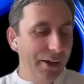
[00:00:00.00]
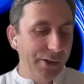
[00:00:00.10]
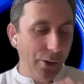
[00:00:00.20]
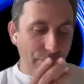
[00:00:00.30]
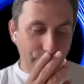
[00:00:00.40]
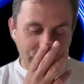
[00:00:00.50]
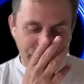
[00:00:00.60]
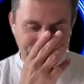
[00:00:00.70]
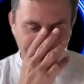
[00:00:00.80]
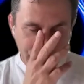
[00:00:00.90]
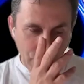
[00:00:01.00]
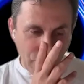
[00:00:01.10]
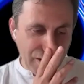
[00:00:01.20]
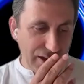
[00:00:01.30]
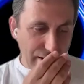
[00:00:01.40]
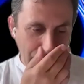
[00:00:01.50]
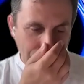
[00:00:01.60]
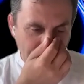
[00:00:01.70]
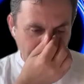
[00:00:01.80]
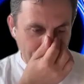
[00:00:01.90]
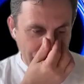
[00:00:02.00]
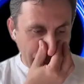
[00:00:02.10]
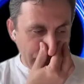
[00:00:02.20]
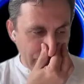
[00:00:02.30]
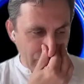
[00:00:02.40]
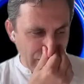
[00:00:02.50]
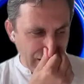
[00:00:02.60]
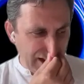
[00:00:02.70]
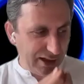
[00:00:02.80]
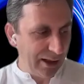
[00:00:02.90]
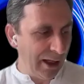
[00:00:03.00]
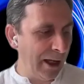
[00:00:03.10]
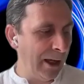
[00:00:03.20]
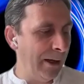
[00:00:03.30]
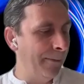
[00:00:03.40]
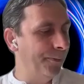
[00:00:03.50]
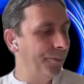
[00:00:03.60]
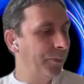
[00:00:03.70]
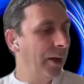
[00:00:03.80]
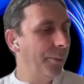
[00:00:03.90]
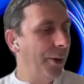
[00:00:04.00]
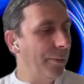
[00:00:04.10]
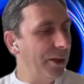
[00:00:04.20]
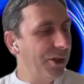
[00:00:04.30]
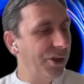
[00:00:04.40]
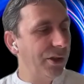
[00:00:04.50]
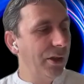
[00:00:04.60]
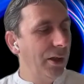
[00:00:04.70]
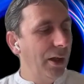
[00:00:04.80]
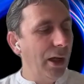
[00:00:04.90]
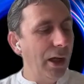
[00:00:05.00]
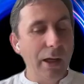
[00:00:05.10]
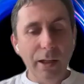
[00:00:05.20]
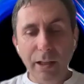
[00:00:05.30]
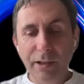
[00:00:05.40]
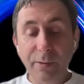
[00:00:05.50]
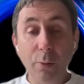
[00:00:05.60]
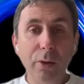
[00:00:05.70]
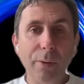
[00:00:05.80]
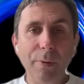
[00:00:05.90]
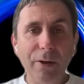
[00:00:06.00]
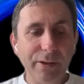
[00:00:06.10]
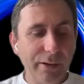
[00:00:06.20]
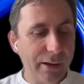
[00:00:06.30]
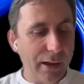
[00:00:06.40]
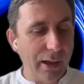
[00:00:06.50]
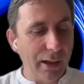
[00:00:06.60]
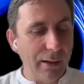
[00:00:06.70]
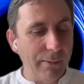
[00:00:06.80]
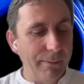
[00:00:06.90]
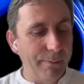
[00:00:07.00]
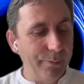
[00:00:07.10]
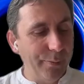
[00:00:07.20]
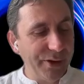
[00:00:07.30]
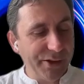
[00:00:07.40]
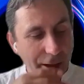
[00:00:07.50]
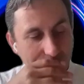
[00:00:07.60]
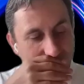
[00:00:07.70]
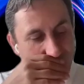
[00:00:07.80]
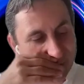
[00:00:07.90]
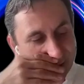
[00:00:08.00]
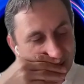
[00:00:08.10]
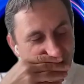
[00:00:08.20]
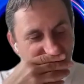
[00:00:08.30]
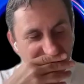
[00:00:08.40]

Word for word: So this book uh, that was um, published. Uh, it's a book about um, personalities,